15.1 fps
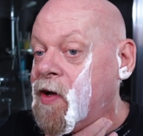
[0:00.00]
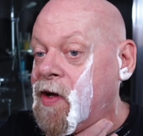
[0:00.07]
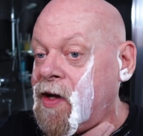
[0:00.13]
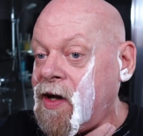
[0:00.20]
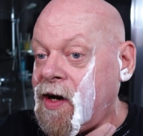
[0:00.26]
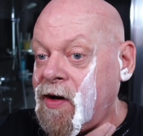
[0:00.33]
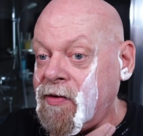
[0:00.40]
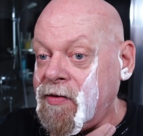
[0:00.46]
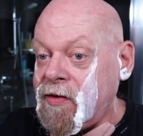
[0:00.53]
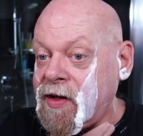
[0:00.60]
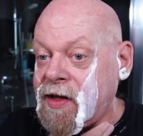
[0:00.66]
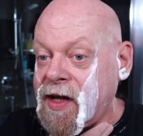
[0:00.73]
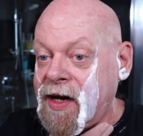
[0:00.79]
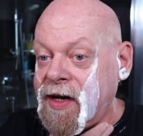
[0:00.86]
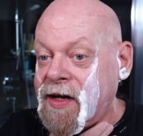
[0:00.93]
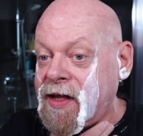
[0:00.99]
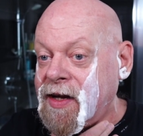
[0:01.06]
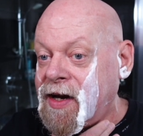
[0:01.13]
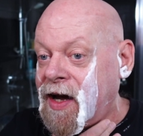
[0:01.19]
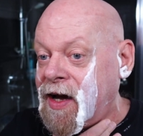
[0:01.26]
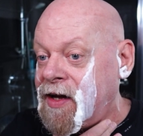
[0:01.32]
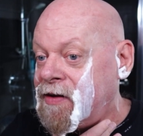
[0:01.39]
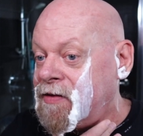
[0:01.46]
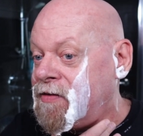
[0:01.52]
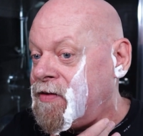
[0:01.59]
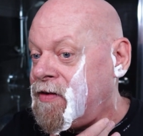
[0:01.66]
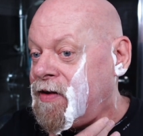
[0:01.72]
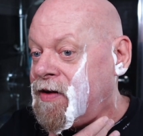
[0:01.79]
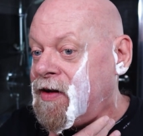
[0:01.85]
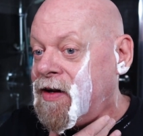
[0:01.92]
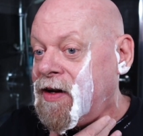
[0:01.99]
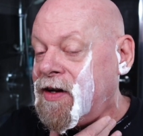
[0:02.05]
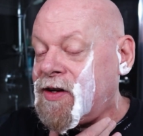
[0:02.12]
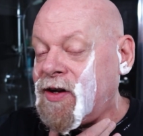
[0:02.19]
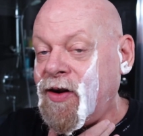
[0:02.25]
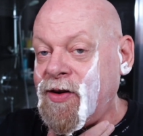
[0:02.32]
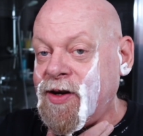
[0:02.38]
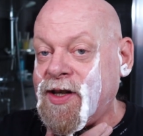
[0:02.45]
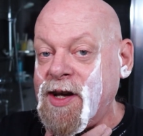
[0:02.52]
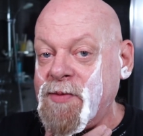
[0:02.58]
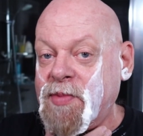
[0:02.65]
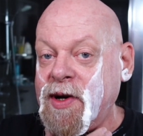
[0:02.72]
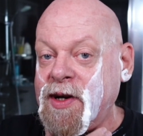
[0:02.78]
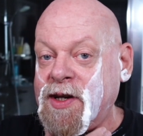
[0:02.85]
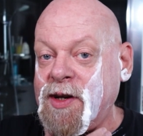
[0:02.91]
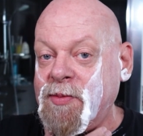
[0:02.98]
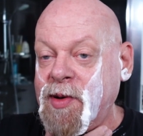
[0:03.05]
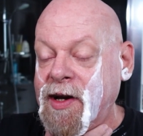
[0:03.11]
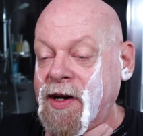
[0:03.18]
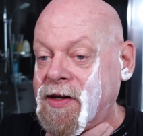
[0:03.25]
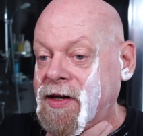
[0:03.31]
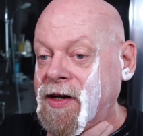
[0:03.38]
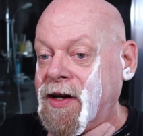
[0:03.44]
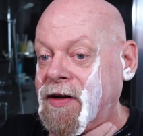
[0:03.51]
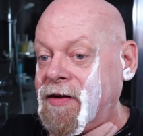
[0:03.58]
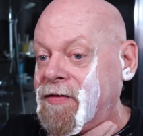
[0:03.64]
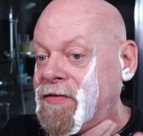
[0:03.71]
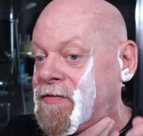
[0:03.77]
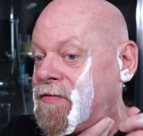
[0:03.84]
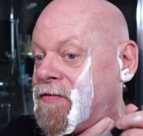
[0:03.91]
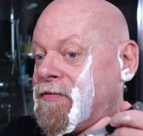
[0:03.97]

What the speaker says: You know, at the end of the day, as long as they bring stability and